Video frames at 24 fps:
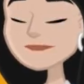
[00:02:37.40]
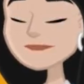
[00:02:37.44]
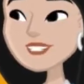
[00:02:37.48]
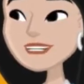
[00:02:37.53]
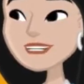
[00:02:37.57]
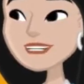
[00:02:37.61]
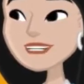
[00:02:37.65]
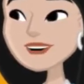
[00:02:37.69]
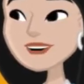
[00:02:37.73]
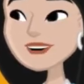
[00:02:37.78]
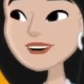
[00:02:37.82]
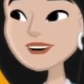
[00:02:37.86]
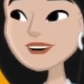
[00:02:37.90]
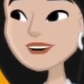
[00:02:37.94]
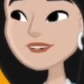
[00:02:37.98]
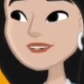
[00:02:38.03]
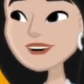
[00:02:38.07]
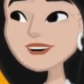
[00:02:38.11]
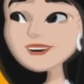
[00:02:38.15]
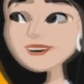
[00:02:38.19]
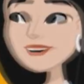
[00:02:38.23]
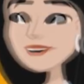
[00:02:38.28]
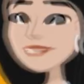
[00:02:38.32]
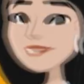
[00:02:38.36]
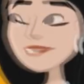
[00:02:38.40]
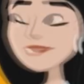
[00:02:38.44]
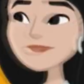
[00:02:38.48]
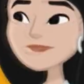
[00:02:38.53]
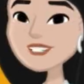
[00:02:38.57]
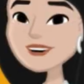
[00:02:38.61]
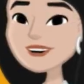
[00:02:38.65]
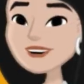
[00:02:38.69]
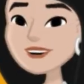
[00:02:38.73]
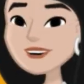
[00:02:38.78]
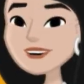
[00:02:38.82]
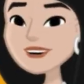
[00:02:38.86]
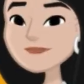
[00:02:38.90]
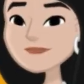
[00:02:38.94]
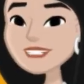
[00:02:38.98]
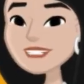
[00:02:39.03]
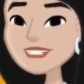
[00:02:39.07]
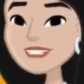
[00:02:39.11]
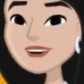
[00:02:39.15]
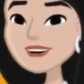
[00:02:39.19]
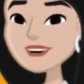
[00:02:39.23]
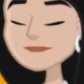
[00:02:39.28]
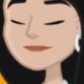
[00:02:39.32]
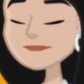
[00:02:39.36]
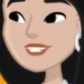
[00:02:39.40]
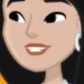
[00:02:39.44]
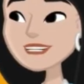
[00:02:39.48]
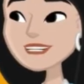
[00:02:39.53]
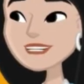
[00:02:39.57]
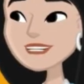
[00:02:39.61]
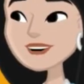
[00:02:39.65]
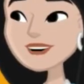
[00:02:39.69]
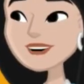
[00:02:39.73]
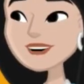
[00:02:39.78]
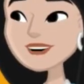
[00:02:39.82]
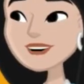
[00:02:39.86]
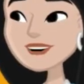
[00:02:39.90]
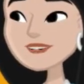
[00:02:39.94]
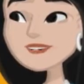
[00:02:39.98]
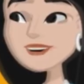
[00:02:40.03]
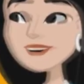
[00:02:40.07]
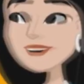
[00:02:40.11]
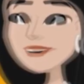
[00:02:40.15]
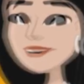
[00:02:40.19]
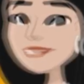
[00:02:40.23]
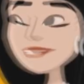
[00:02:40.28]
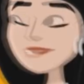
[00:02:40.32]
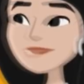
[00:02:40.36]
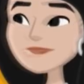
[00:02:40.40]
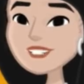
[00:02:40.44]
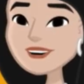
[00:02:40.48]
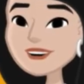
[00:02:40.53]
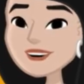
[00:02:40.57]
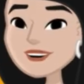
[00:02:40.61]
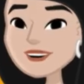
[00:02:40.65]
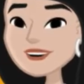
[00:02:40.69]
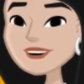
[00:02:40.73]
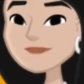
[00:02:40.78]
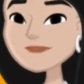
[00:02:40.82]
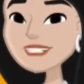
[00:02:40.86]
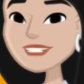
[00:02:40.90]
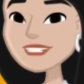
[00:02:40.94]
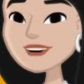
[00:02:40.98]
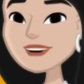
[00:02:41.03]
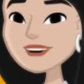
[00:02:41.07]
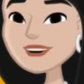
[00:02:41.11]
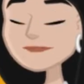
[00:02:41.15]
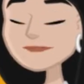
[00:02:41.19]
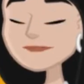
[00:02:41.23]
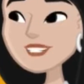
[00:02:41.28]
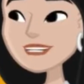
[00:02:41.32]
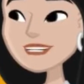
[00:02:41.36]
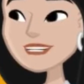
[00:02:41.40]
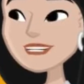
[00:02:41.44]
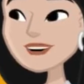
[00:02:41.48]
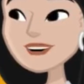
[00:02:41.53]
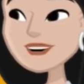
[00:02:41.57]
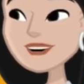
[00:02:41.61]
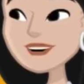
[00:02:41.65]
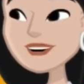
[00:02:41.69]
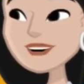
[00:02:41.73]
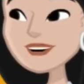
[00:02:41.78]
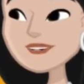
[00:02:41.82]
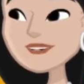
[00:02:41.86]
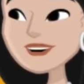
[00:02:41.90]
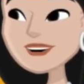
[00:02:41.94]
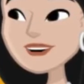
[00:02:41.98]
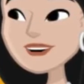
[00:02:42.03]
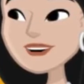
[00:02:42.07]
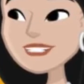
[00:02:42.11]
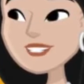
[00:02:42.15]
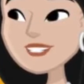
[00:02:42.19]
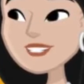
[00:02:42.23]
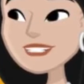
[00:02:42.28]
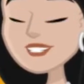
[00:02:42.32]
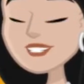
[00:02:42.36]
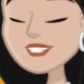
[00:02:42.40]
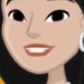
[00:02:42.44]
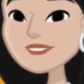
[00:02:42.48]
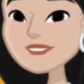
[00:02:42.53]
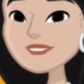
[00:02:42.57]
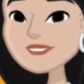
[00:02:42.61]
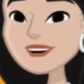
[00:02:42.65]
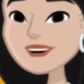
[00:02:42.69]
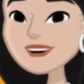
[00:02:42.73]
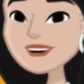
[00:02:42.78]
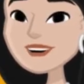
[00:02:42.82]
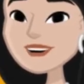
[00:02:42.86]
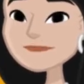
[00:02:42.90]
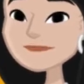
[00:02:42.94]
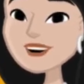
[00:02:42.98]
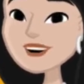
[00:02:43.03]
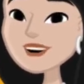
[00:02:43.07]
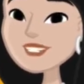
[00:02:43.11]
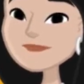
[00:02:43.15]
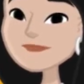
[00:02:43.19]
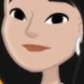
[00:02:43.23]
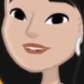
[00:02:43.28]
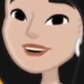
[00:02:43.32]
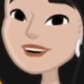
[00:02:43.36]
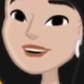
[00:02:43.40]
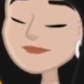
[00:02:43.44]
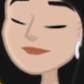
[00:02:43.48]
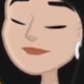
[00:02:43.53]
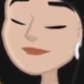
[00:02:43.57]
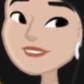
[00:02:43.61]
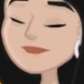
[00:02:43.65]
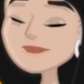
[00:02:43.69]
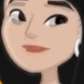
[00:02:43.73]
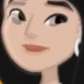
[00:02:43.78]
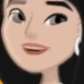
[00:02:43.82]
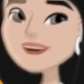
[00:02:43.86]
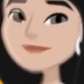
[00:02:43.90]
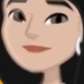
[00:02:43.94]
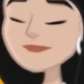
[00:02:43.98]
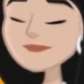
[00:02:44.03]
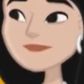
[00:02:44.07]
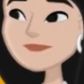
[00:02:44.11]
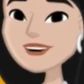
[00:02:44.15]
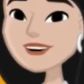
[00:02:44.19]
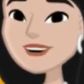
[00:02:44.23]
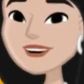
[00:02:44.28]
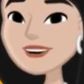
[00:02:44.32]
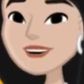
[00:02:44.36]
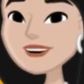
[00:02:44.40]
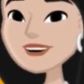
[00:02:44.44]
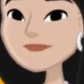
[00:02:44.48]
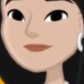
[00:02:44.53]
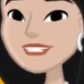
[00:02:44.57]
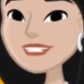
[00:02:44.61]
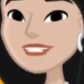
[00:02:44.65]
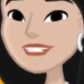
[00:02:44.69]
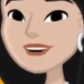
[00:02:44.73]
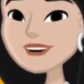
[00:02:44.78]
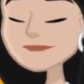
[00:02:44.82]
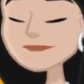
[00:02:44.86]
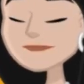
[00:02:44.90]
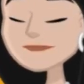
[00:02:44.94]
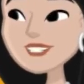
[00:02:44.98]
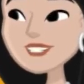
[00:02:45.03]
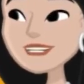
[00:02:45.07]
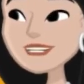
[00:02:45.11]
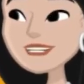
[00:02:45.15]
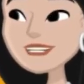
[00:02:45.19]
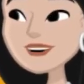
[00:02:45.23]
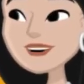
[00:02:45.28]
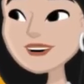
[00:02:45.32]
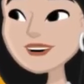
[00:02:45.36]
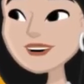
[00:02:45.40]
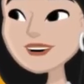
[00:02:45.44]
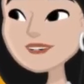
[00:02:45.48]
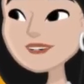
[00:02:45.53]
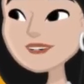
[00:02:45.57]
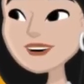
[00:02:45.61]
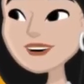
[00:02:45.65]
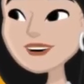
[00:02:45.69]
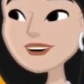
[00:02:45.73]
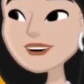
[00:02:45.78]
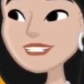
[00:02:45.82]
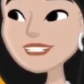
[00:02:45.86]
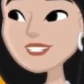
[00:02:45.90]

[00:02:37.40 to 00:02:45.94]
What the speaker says: room? How wide is this desk? How far is it from Delhi to Lucknow? How far away is the moon from the earth?